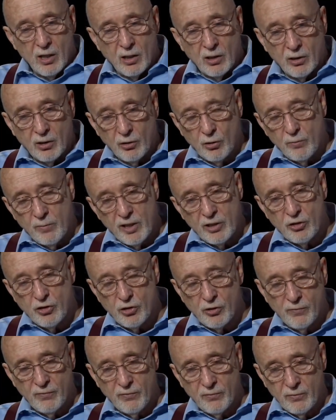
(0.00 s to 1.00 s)
You
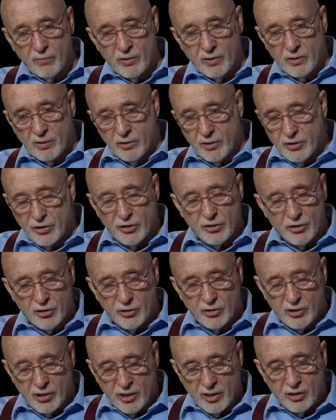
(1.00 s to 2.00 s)
mentioned, and this is a
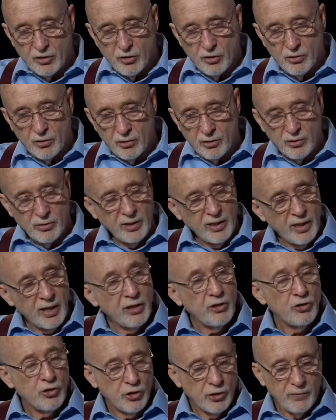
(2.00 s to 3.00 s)
tangent,
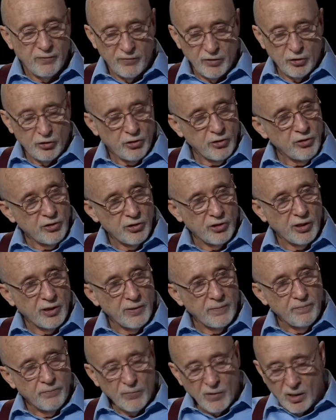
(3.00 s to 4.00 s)
energy efficiency.
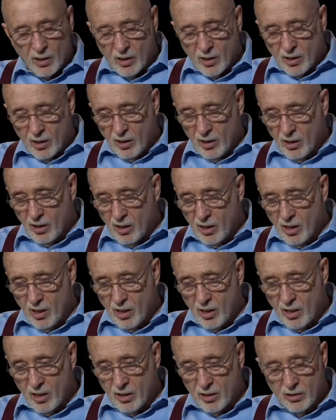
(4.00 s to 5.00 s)

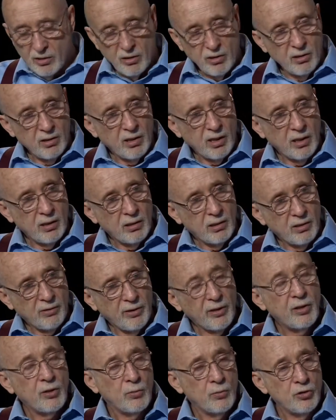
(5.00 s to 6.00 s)
And I
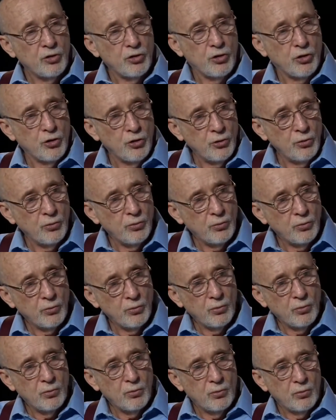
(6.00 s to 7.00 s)
think it was
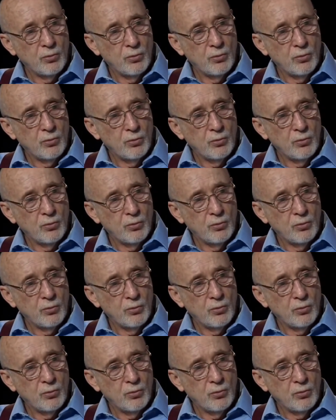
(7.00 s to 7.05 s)
you